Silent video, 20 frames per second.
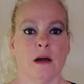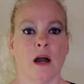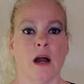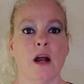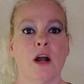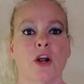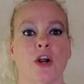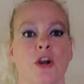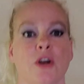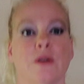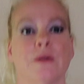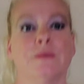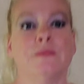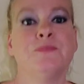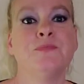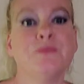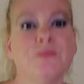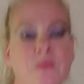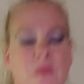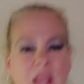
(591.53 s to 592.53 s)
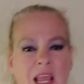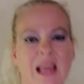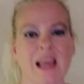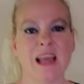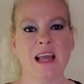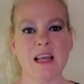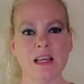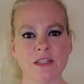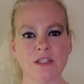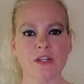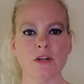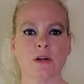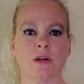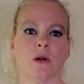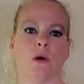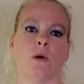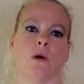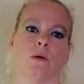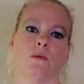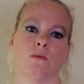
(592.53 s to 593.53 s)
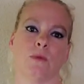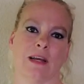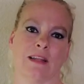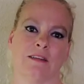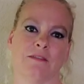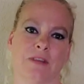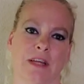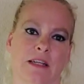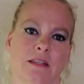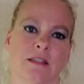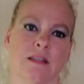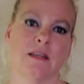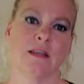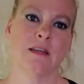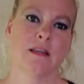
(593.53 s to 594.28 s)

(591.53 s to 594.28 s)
R, is your goal relevant?